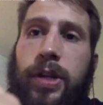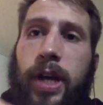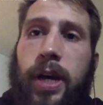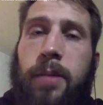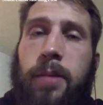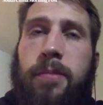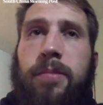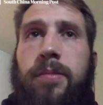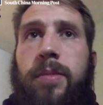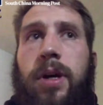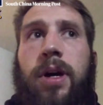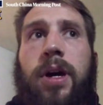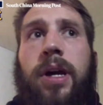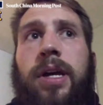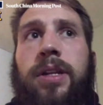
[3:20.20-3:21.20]
time
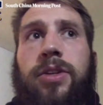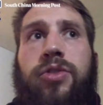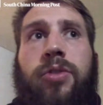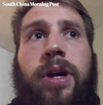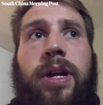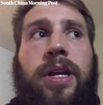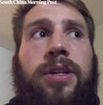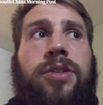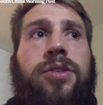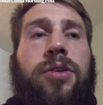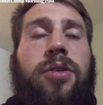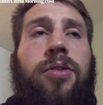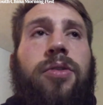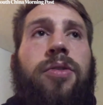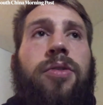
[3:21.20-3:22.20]
into training.
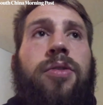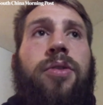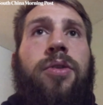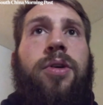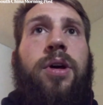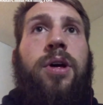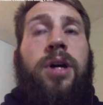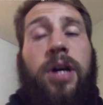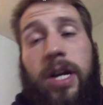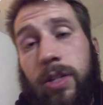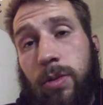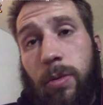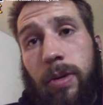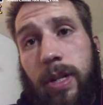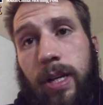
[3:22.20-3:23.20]
So
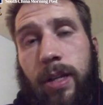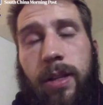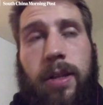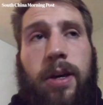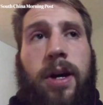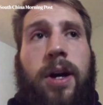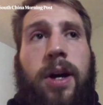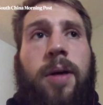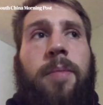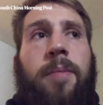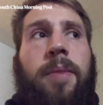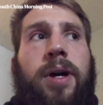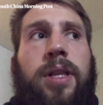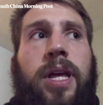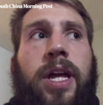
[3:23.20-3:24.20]
that's what we did.
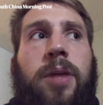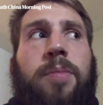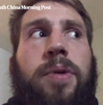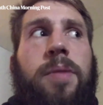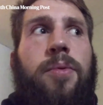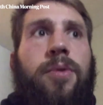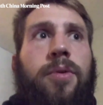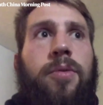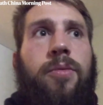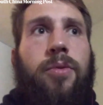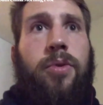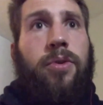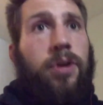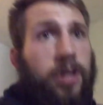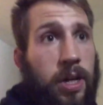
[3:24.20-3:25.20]
A lot of people
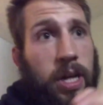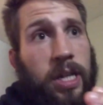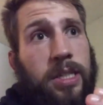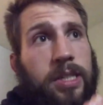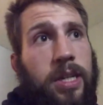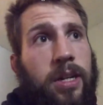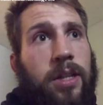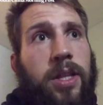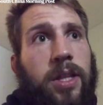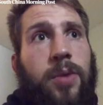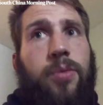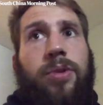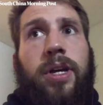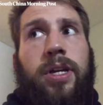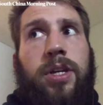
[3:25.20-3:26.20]
were against it, and they
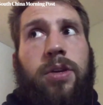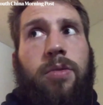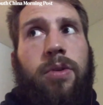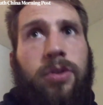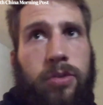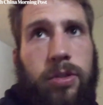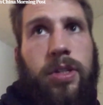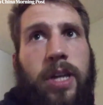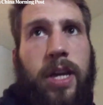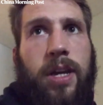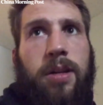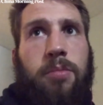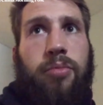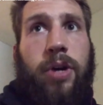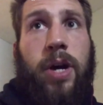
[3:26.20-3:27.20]
were like, "You
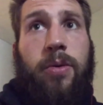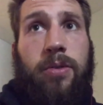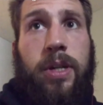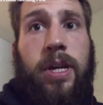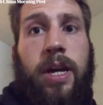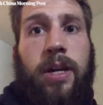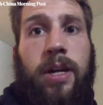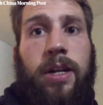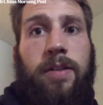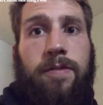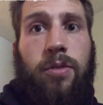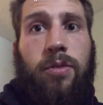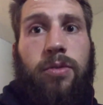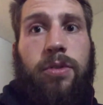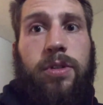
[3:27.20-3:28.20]
understand, Broward County,
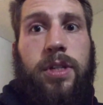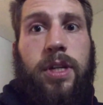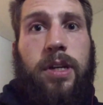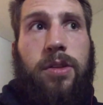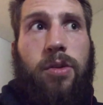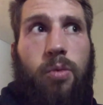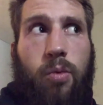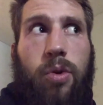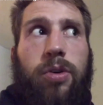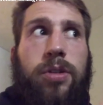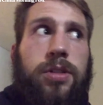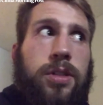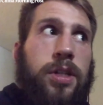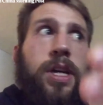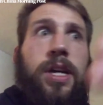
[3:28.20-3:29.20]
Florida is like the
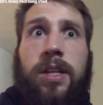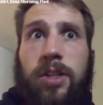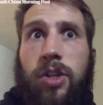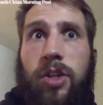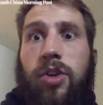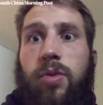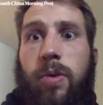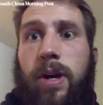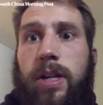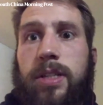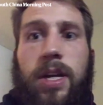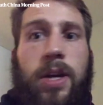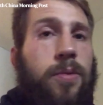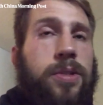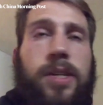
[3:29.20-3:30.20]
worst in the U.S."
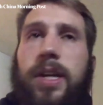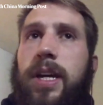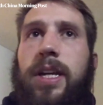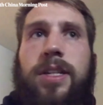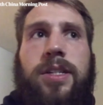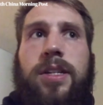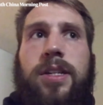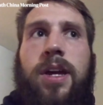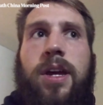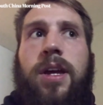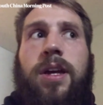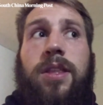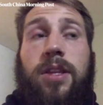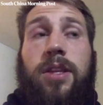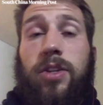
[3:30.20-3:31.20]
I was like, "It's
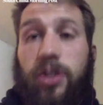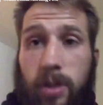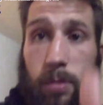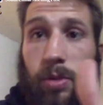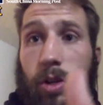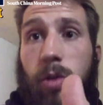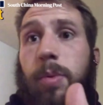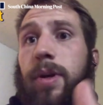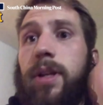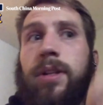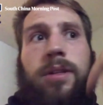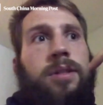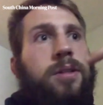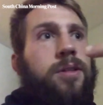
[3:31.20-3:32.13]
the gym's open,